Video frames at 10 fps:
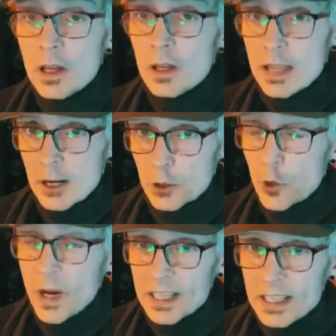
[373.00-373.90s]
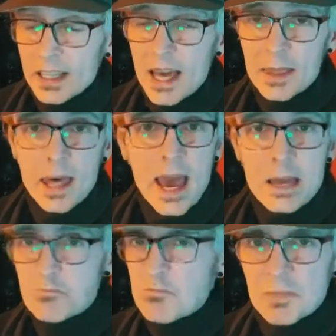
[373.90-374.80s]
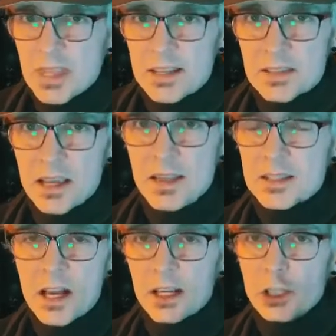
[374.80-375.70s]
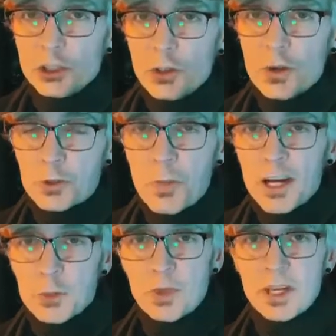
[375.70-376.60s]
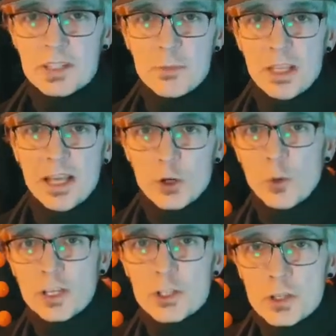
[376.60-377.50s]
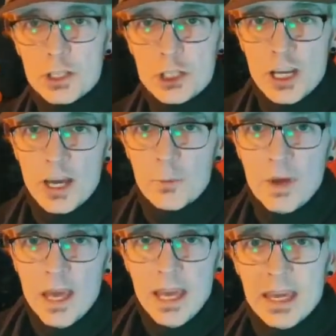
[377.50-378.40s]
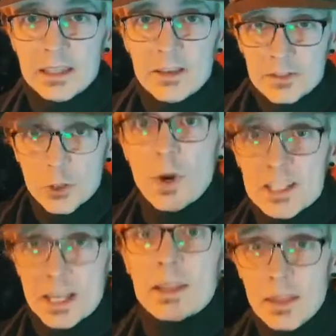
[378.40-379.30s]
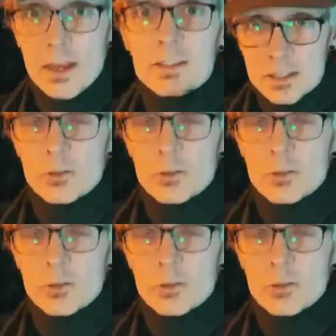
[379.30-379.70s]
like quickly like that, that's not going to do you as much, because that'd be like going to the gym and lifting weights like this.